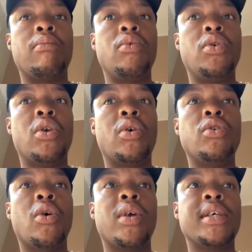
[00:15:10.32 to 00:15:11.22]

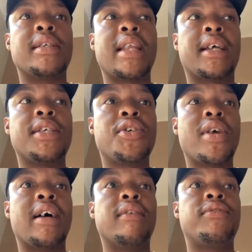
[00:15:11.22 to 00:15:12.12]
you always like
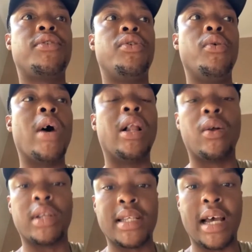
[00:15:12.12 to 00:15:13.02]
strive to do well
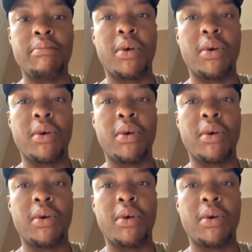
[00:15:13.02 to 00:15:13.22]
all the time,